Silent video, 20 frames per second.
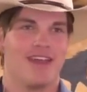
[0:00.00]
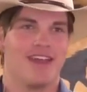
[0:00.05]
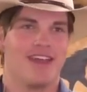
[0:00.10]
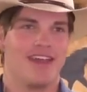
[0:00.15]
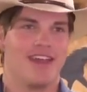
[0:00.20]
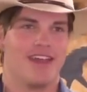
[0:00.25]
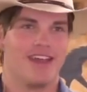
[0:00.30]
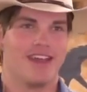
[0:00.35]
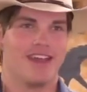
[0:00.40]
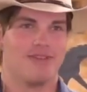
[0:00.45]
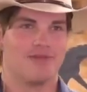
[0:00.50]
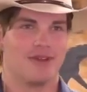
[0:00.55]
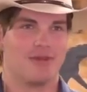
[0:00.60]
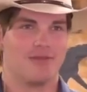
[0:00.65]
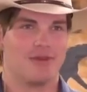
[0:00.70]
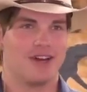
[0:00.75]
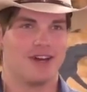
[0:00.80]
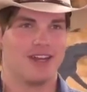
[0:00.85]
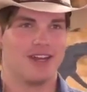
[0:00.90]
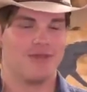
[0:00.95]
and my
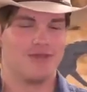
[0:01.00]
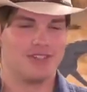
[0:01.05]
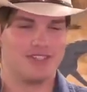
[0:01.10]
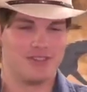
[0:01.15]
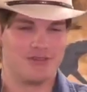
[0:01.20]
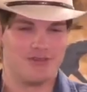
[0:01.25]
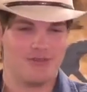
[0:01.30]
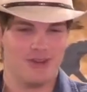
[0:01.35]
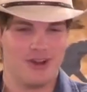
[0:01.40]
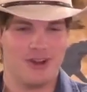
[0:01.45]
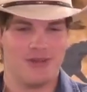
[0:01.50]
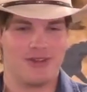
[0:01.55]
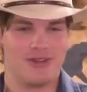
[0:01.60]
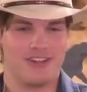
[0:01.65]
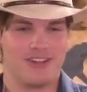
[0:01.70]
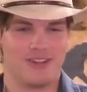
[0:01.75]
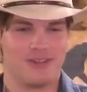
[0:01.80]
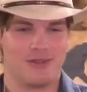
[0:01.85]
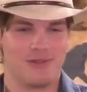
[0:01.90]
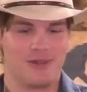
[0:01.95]
buddy was in front of me
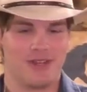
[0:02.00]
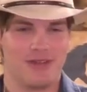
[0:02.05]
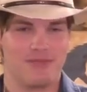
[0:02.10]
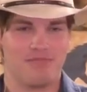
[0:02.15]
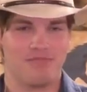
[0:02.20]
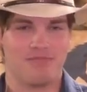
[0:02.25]
a little bit.